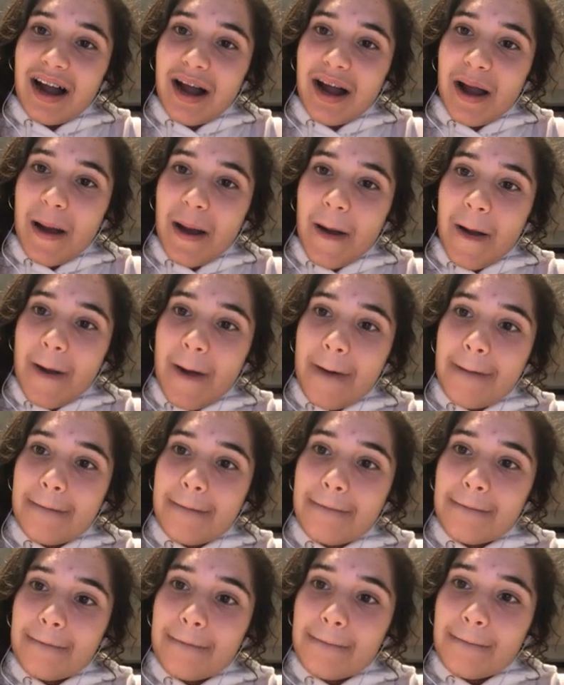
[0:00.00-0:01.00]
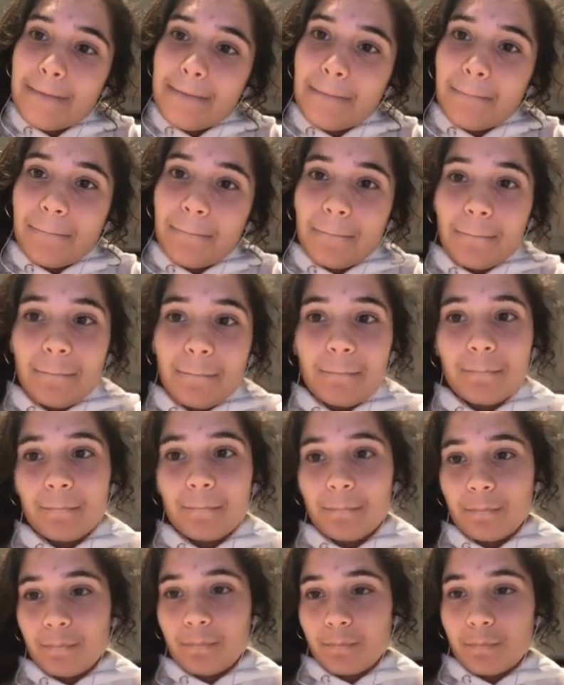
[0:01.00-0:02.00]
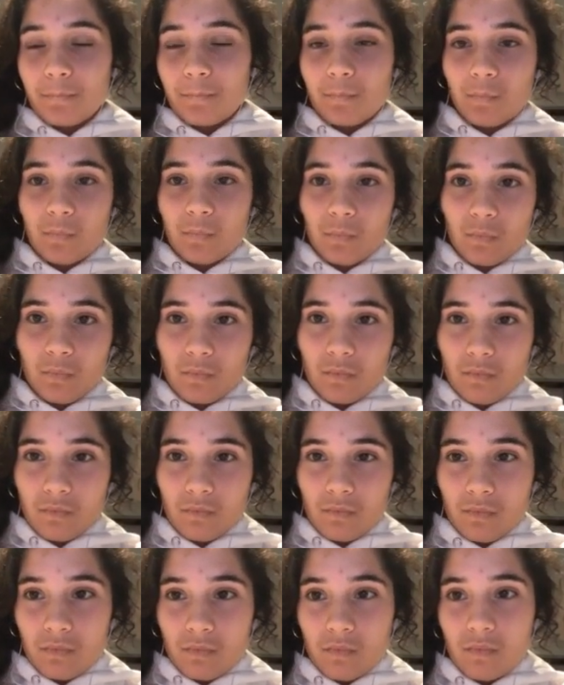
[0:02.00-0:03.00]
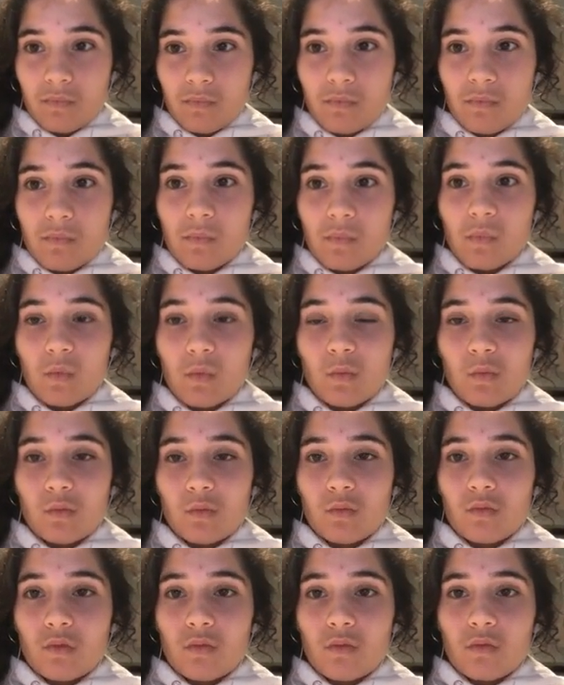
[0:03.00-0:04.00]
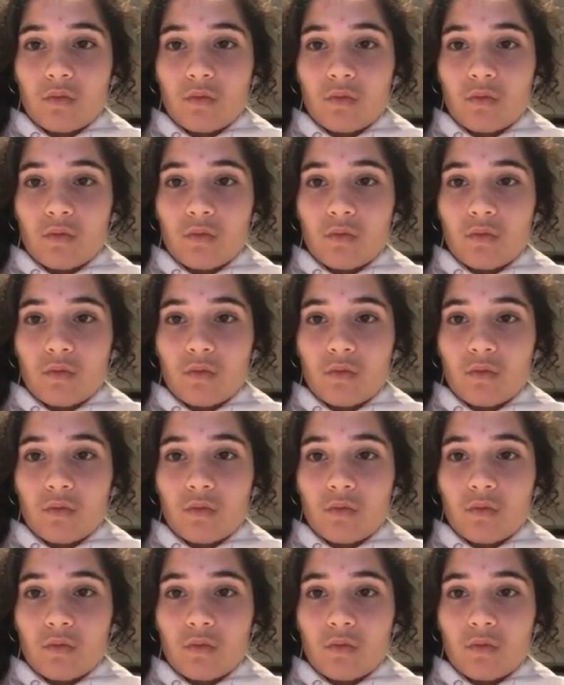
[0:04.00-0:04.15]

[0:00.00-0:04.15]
(not speaking)